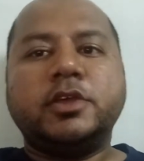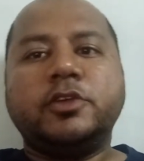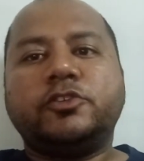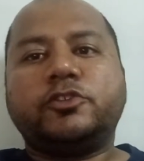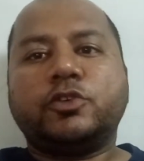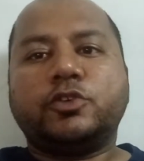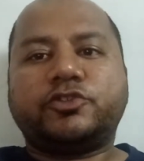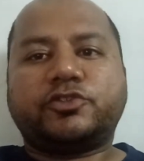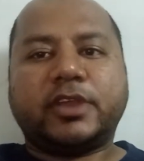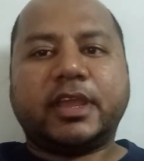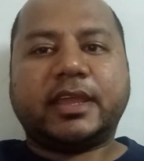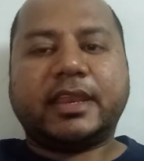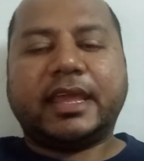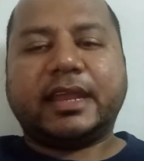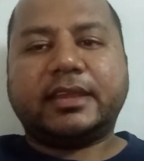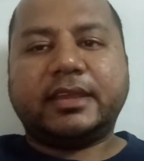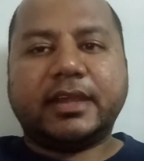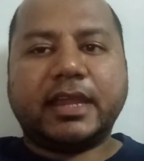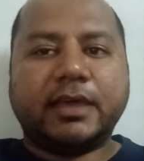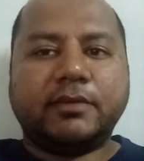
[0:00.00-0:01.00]
So stay
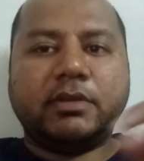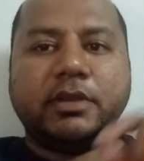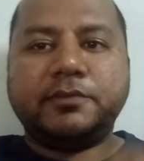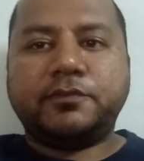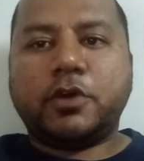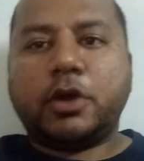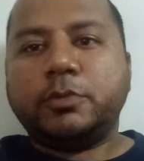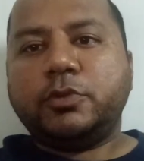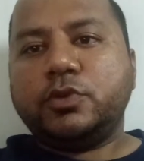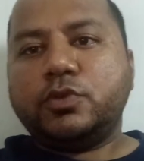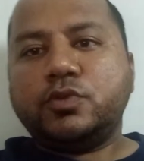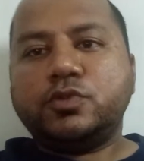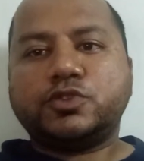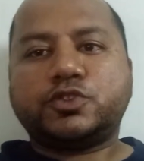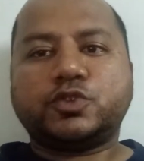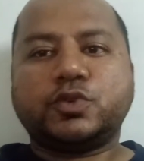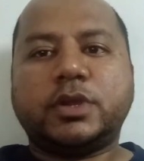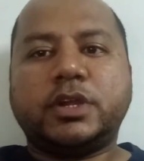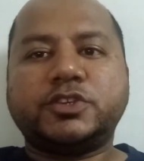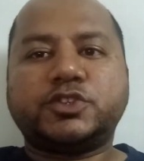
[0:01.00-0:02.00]
connected. I will inform you
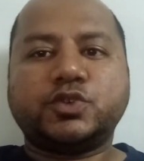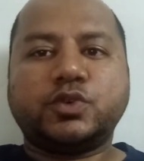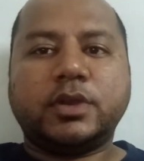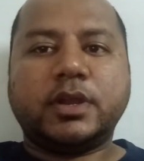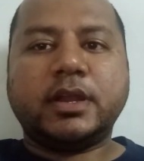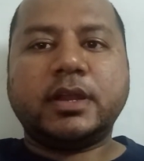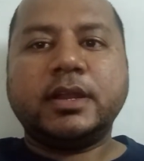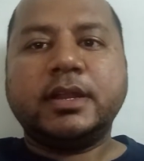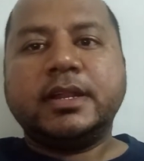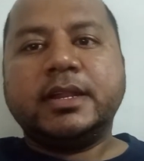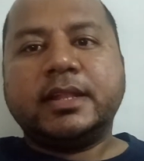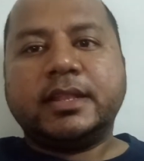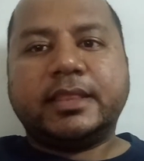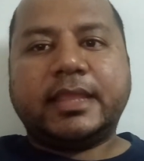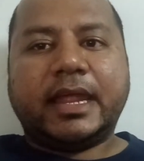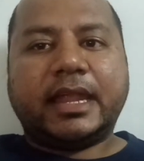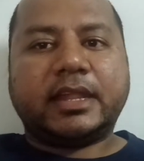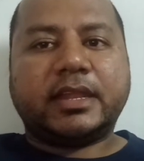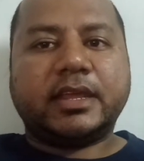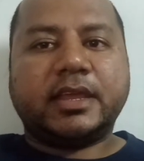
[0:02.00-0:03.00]
sooner and sooner
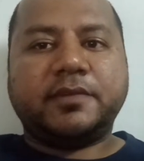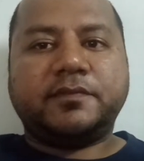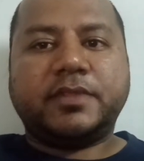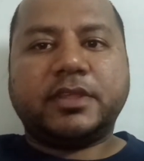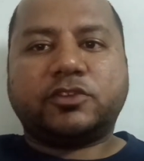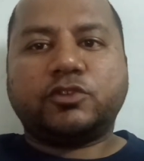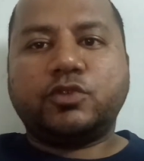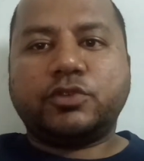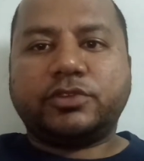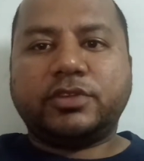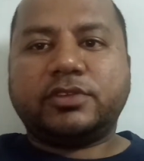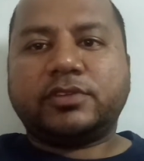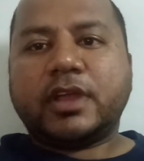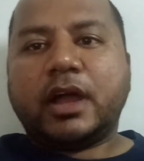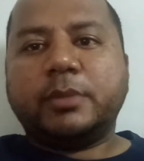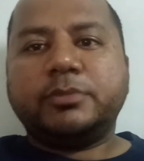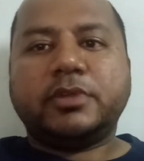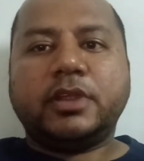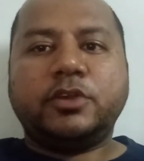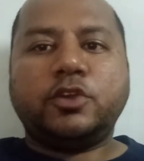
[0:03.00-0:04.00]
that if the sources
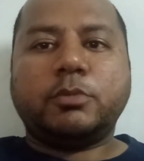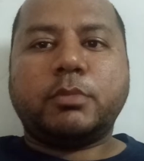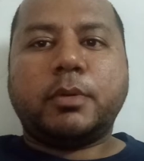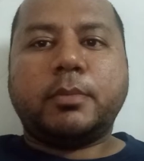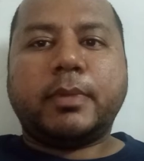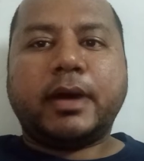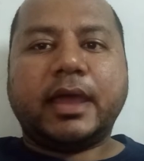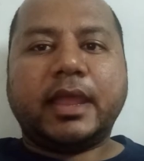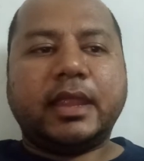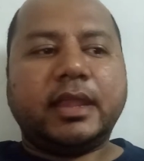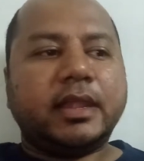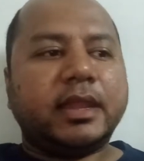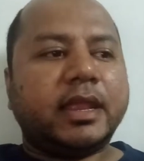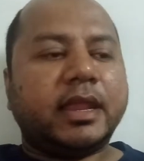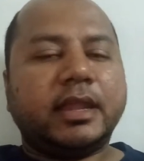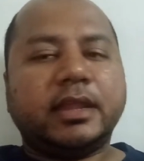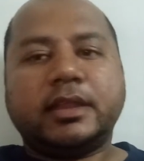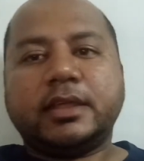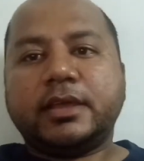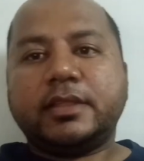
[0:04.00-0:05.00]
comes into my mind,
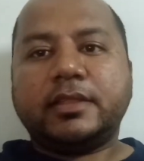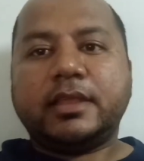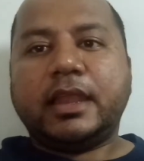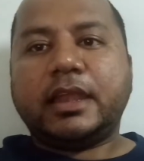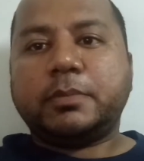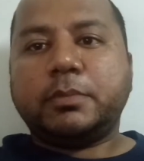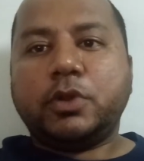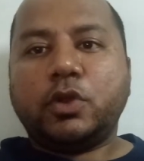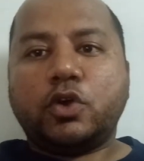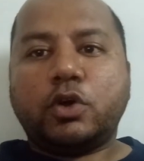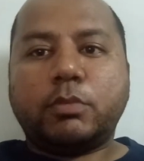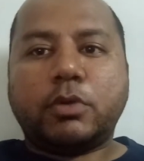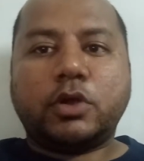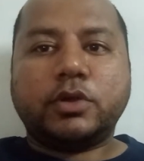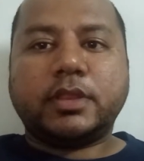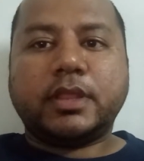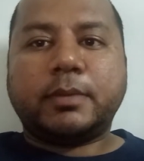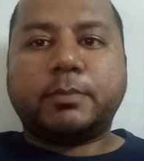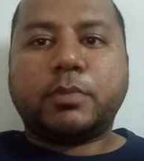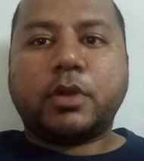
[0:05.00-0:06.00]
and uh, they let me know
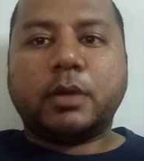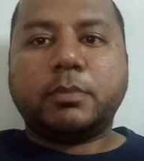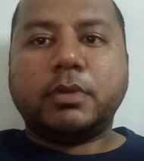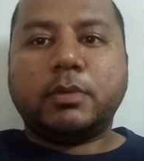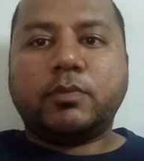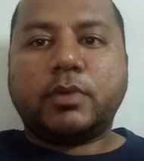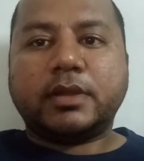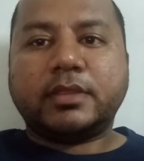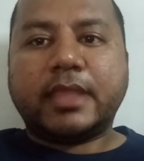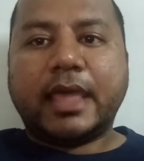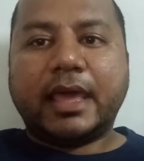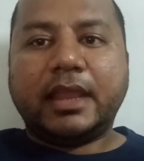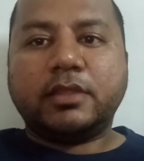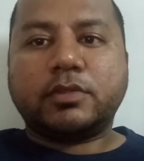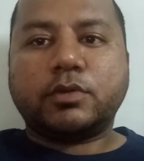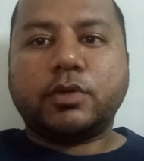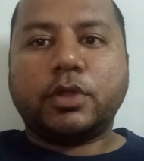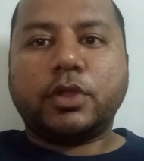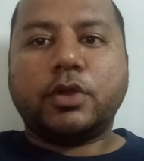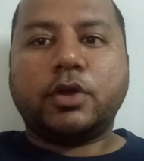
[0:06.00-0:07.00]
about the problem, what the hell
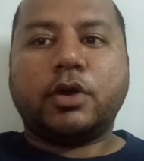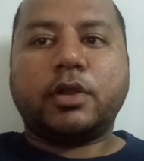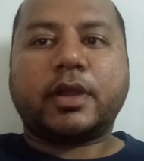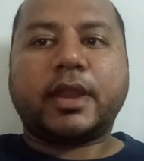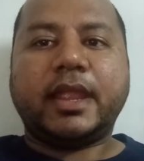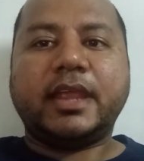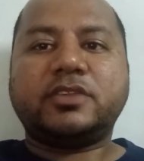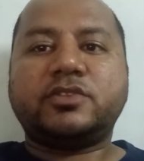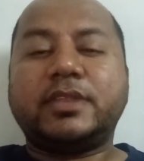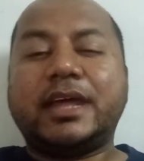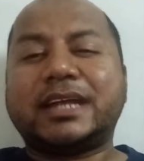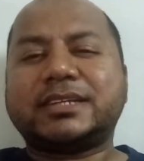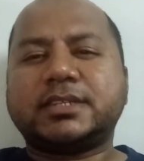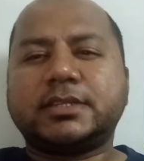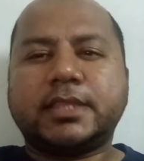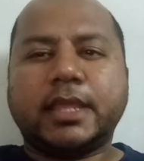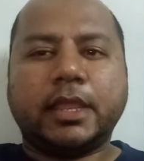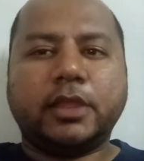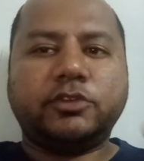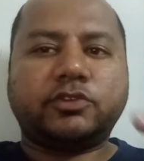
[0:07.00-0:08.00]
is going on, right? So that's
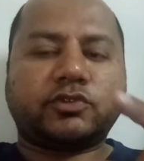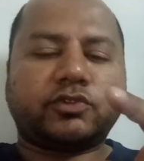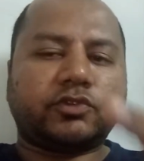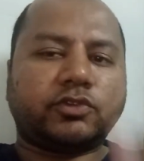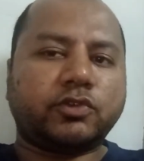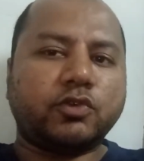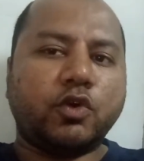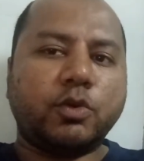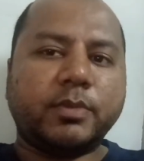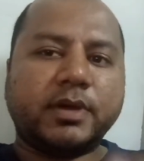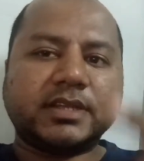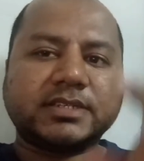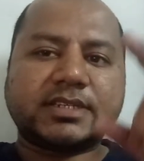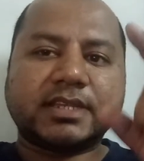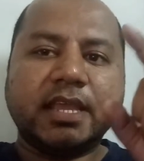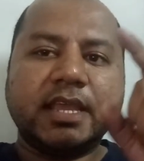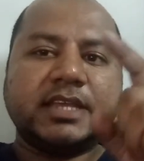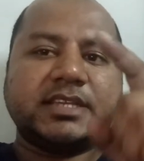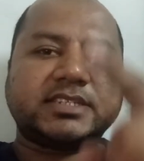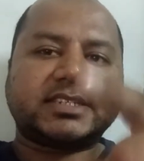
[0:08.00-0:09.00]
it. Thank you so
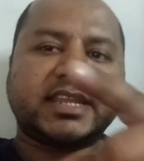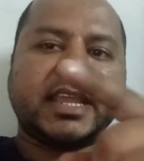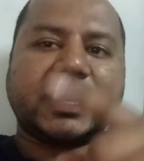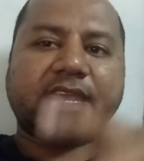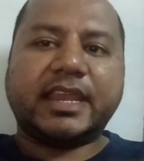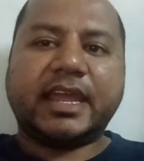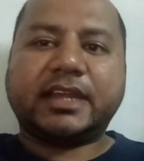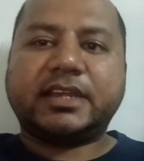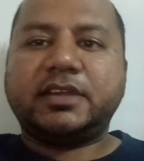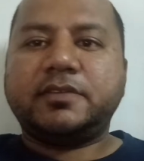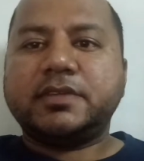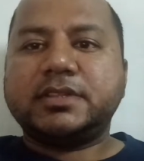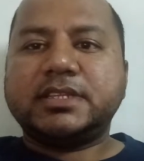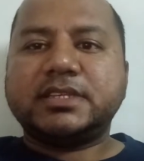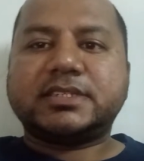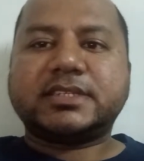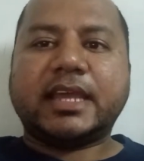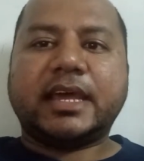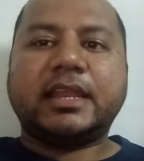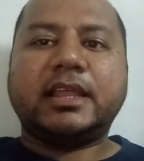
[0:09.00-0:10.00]
much. Stay connected with
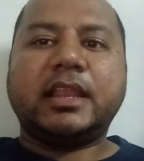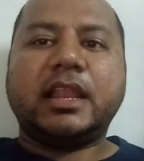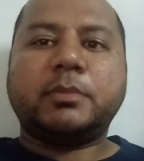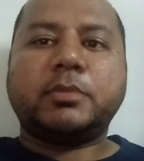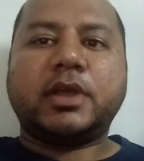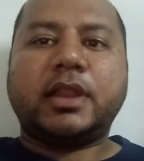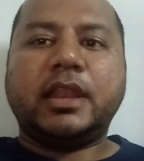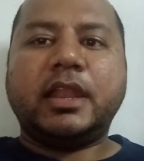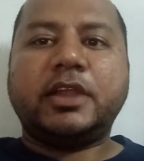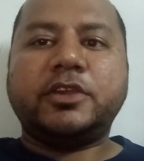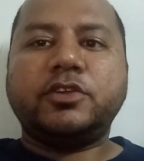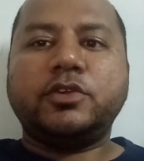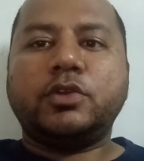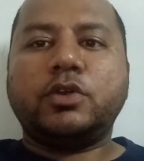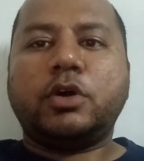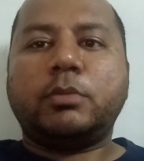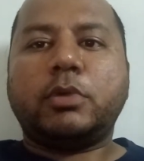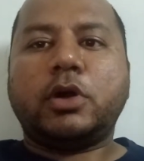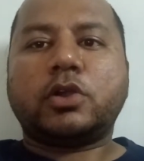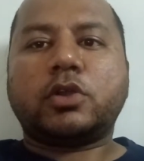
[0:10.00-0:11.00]
this channel. I'm going to let you
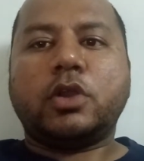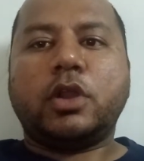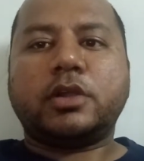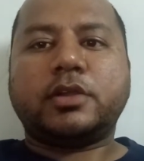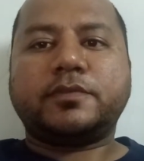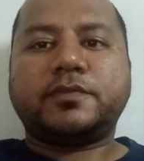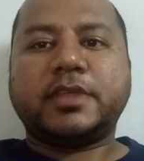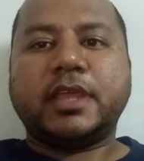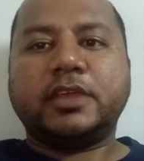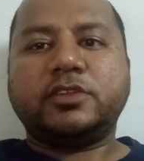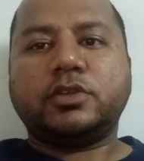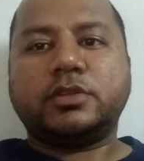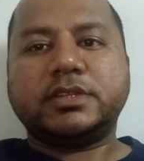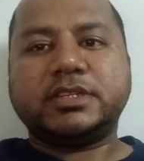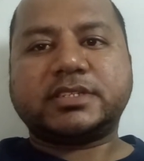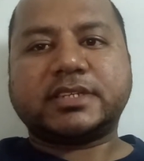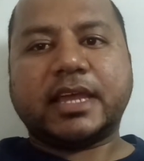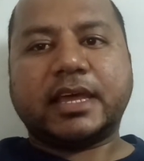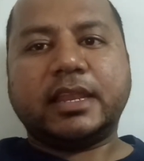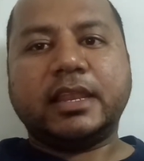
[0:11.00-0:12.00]
know about a lot of things on
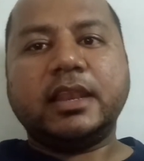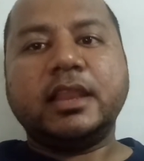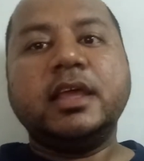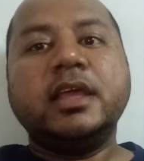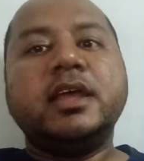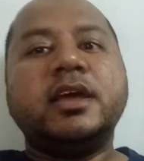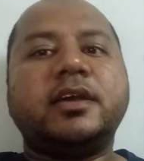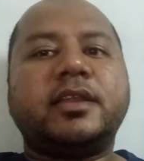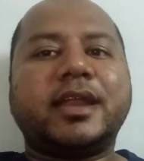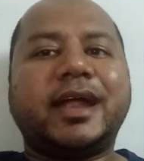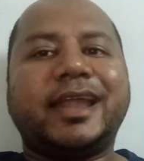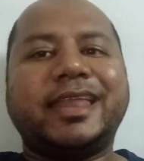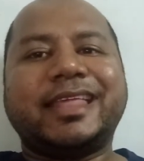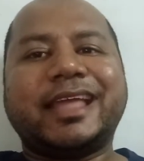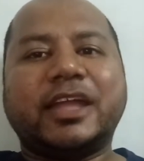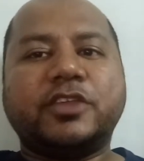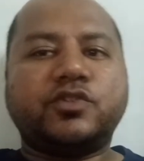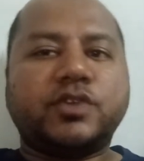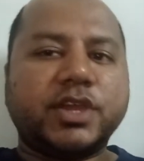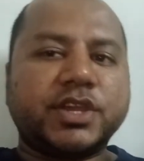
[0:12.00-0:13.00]
this channel
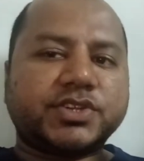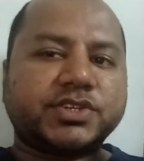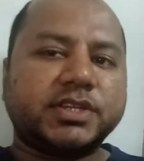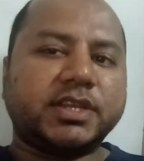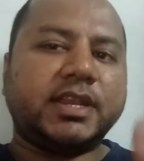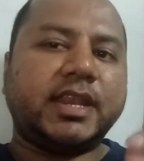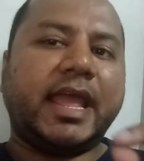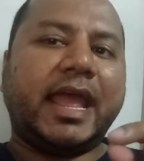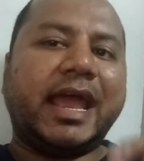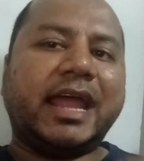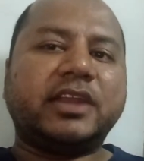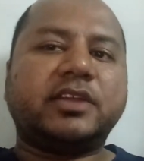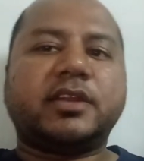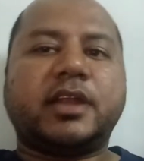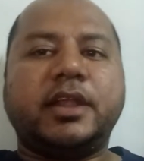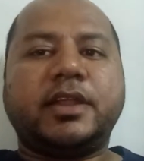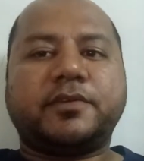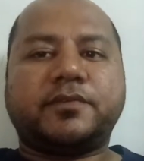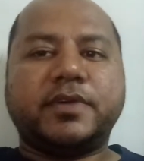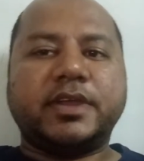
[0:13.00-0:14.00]
regarding education and
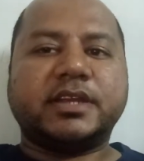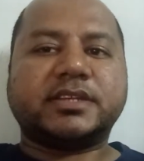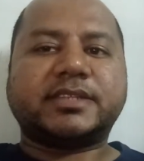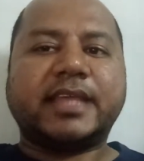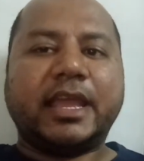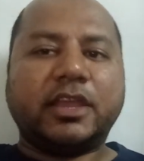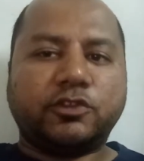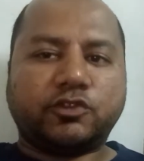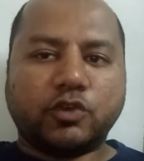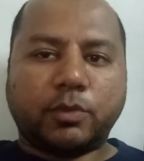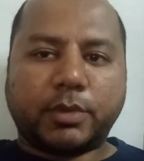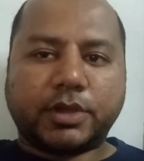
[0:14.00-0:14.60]
current affairs. Thank you so